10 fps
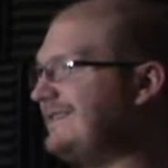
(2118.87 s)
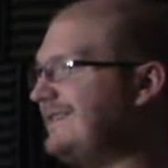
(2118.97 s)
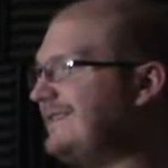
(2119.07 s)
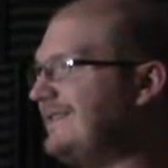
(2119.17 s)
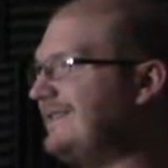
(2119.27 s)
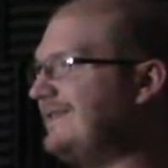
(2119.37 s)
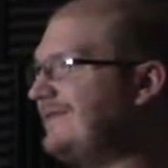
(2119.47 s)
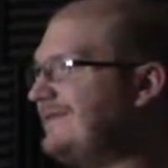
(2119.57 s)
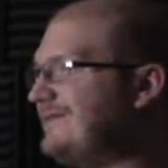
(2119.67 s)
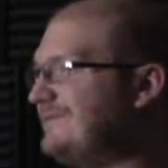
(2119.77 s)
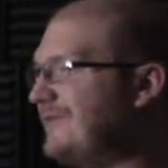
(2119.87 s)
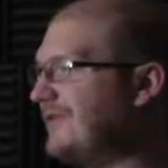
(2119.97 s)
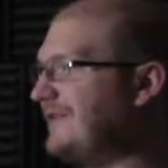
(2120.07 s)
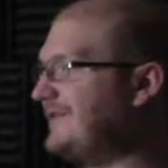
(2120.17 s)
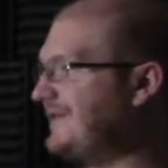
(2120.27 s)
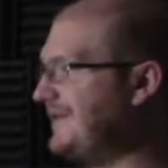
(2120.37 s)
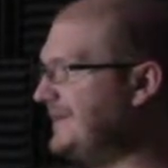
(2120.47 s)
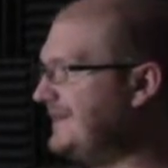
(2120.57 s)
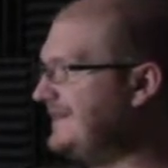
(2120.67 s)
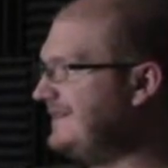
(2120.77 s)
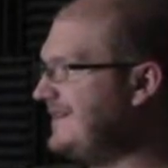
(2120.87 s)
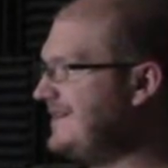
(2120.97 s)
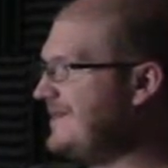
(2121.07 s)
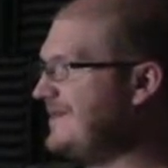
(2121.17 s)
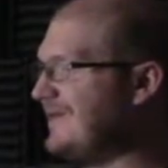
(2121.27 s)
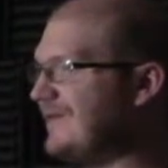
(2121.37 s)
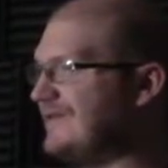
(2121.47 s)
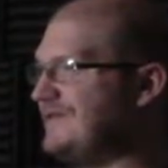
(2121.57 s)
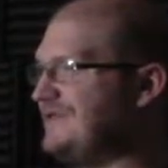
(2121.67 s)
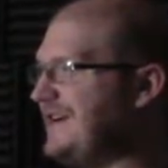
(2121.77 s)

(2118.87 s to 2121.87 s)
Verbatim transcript: uh, Morgan Freeman, Sam or Jackson.